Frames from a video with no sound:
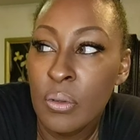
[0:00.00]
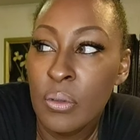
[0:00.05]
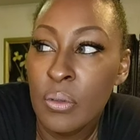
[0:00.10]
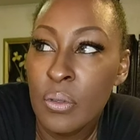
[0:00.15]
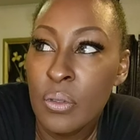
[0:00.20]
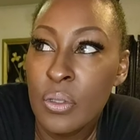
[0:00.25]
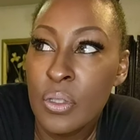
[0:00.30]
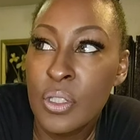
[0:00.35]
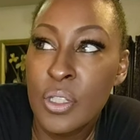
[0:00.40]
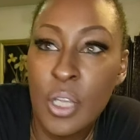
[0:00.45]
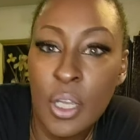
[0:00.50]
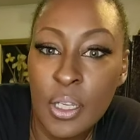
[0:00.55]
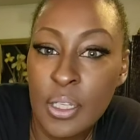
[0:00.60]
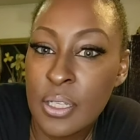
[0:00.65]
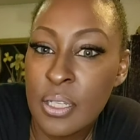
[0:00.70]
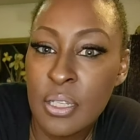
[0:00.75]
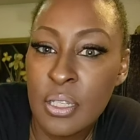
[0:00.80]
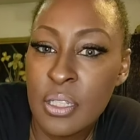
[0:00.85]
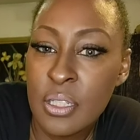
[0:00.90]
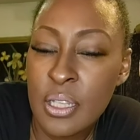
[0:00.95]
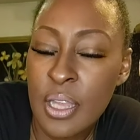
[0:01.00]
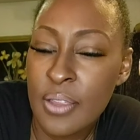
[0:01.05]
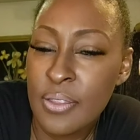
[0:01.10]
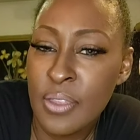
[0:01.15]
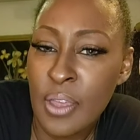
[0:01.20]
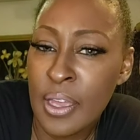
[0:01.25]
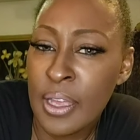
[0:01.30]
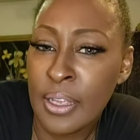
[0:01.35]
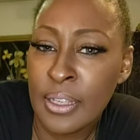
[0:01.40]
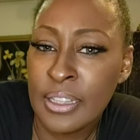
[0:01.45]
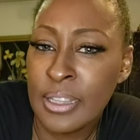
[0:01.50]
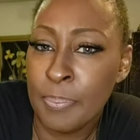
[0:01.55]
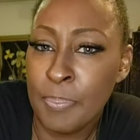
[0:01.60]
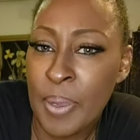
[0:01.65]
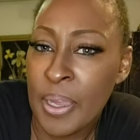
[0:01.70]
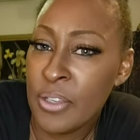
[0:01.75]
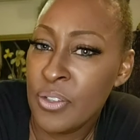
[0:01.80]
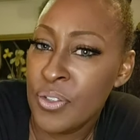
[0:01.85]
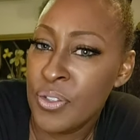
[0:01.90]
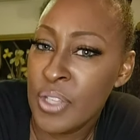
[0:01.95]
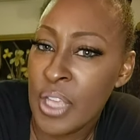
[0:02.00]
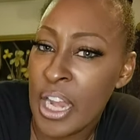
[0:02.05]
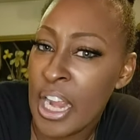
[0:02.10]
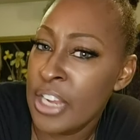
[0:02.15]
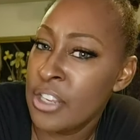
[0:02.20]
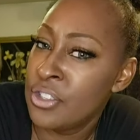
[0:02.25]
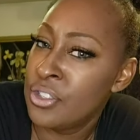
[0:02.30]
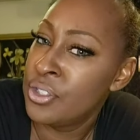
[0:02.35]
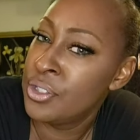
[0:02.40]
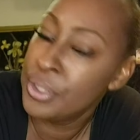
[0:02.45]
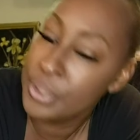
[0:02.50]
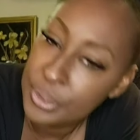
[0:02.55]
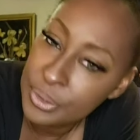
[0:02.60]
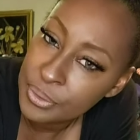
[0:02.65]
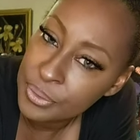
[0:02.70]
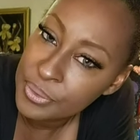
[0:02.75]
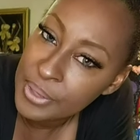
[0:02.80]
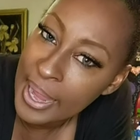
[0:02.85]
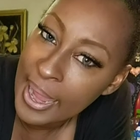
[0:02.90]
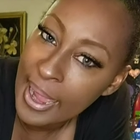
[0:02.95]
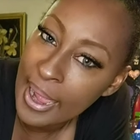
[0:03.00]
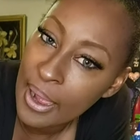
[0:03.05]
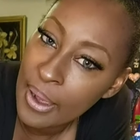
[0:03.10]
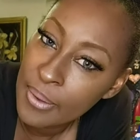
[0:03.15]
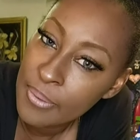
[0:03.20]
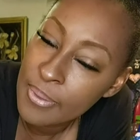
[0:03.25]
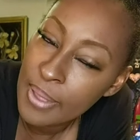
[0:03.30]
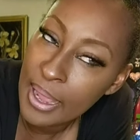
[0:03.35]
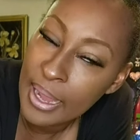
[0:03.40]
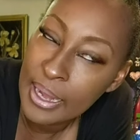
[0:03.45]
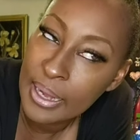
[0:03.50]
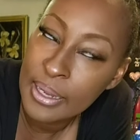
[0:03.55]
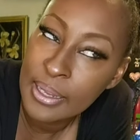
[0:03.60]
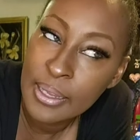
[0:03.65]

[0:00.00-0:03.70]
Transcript: took the the pictures that I do now. Like